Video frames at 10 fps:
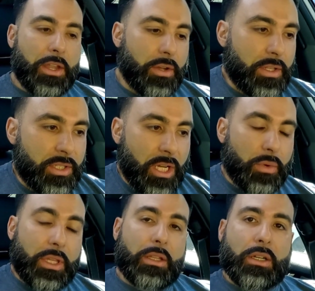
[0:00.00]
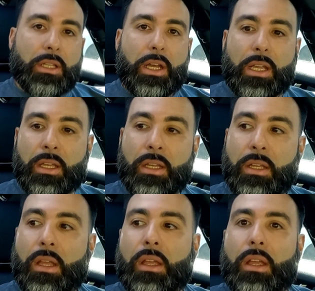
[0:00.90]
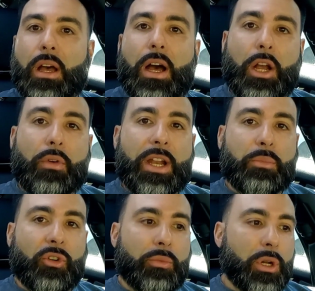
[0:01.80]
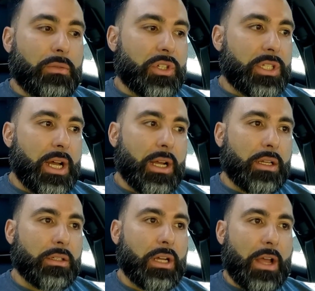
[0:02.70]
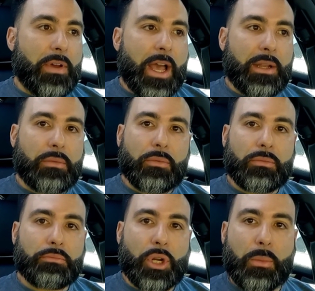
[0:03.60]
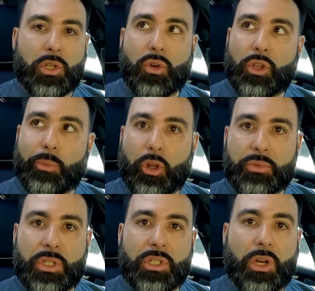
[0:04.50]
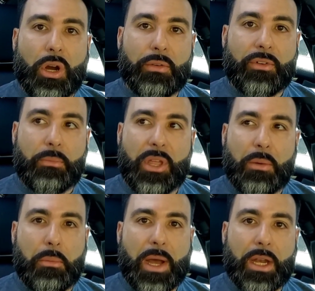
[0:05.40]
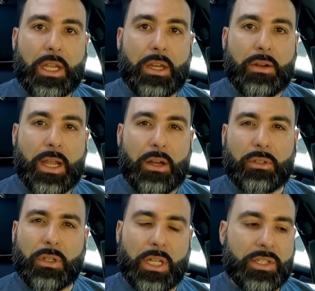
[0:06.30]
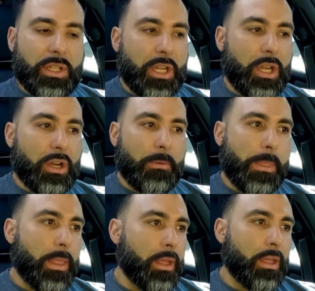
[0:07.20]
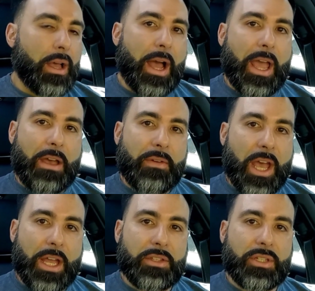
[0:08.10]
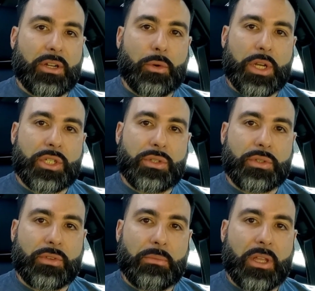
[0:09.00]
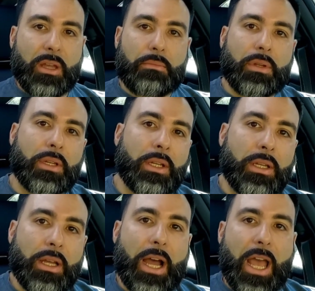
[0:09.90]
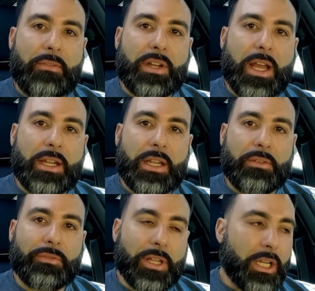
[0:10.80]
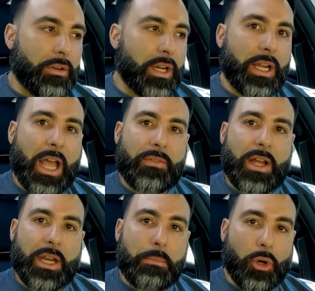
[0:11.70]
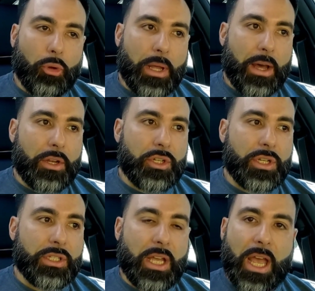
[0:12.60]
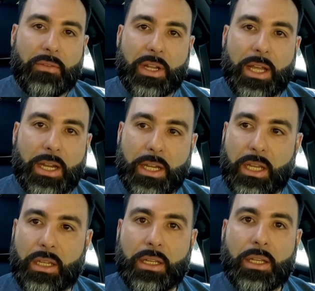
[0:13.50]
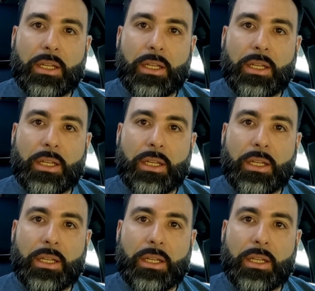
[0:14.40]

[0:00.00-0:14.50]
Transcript: that you can see what they look like, great improvement over stock. I've had pretty much all the bulbs in this car from them about a year now, a little less than a year. I have had zero issues from them. I haven't had any flickering, I haven't had any bulb outages, I haven't had any